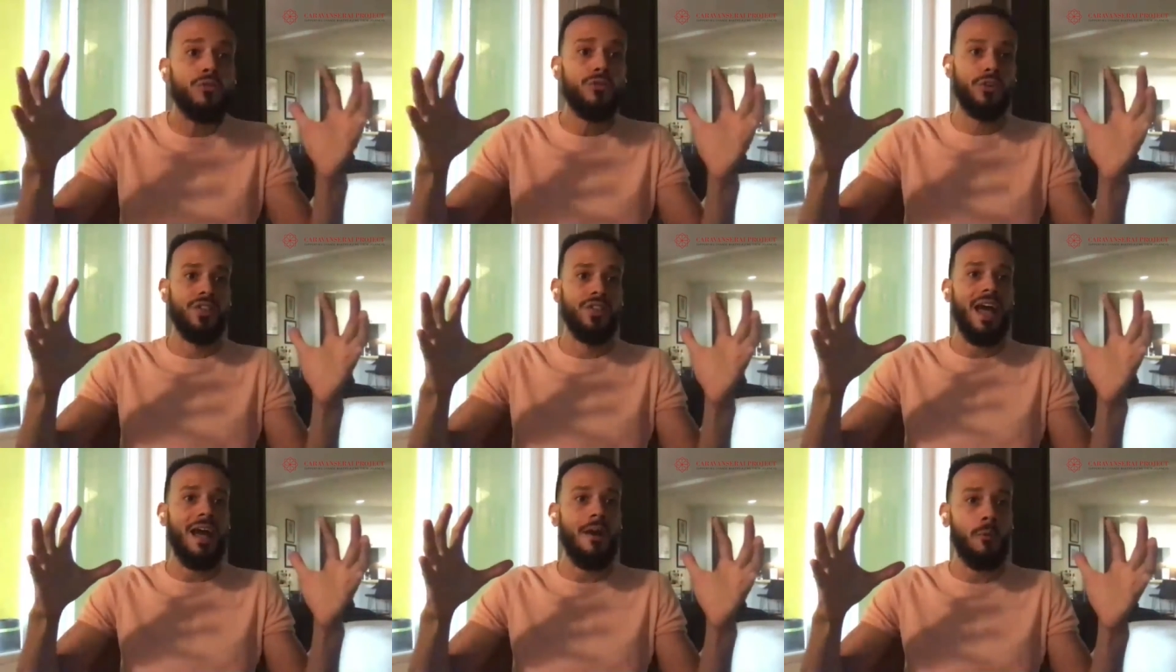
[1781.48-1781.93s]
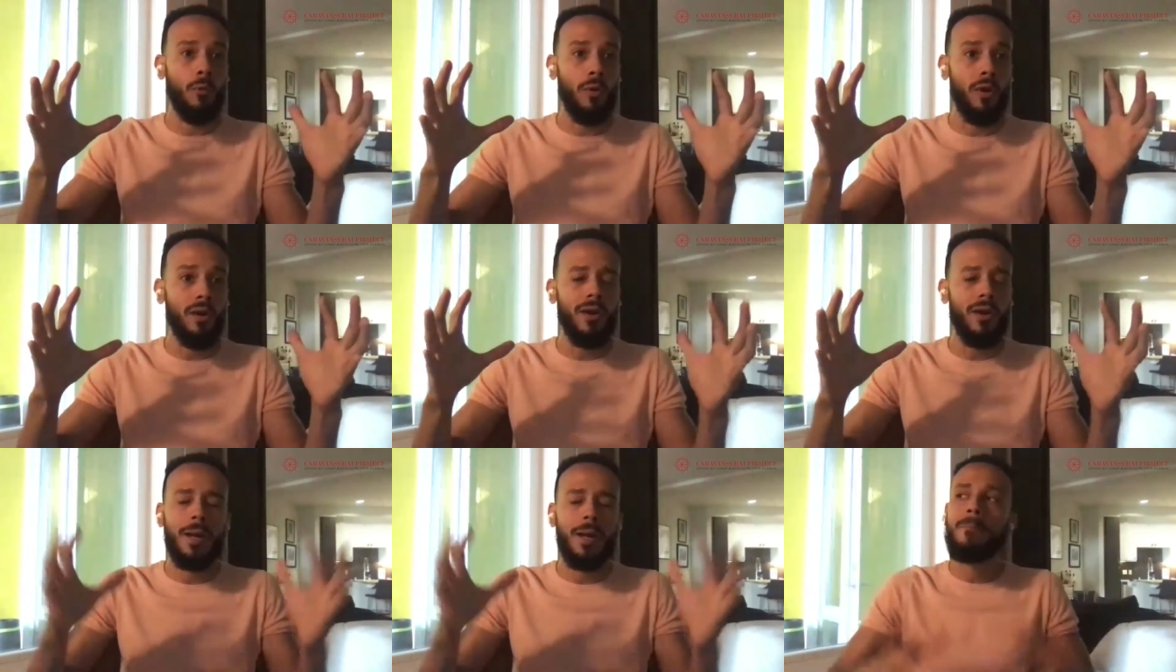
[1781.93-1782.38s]
for that
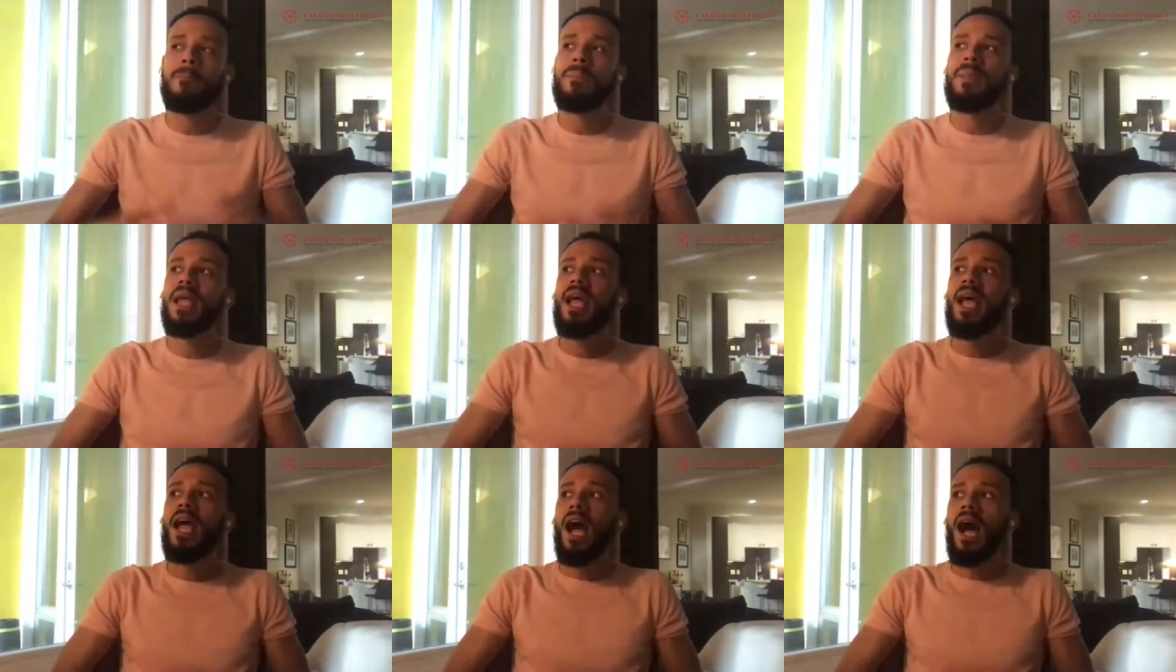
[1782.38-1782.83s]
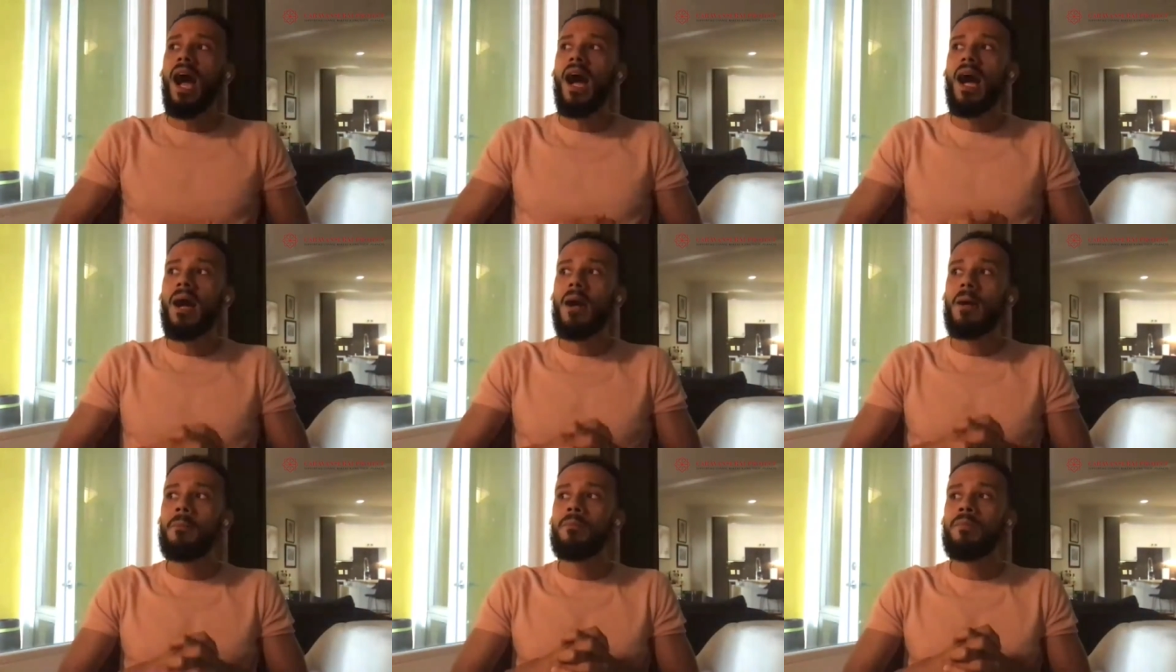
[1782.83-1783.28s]
work.
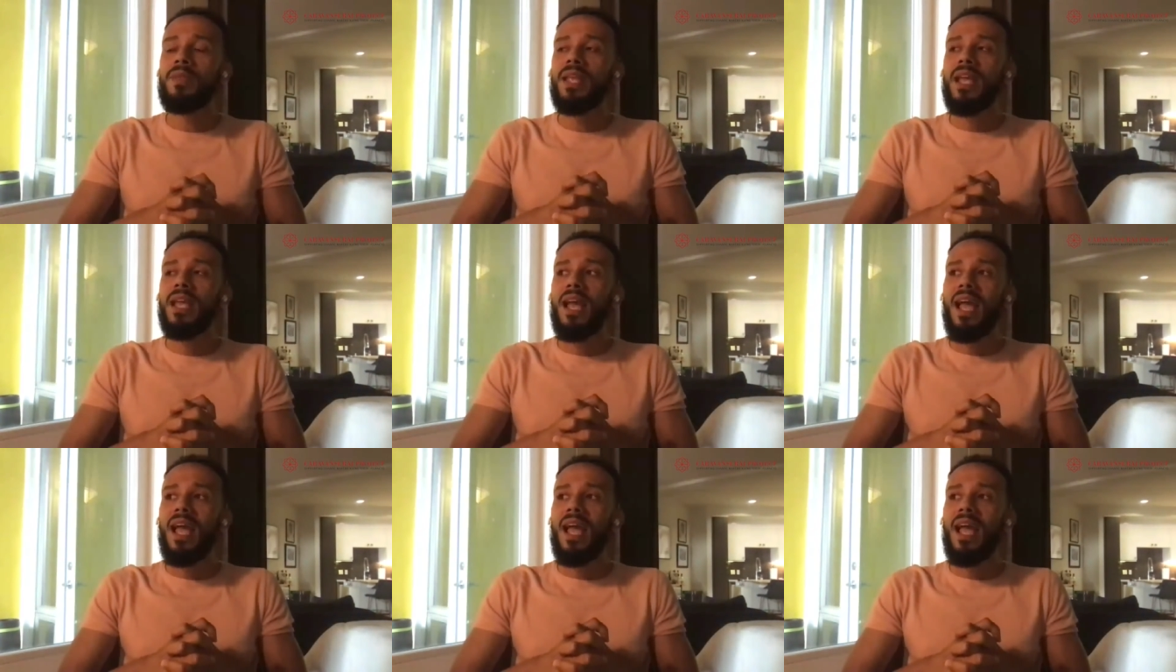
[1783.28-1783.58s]
And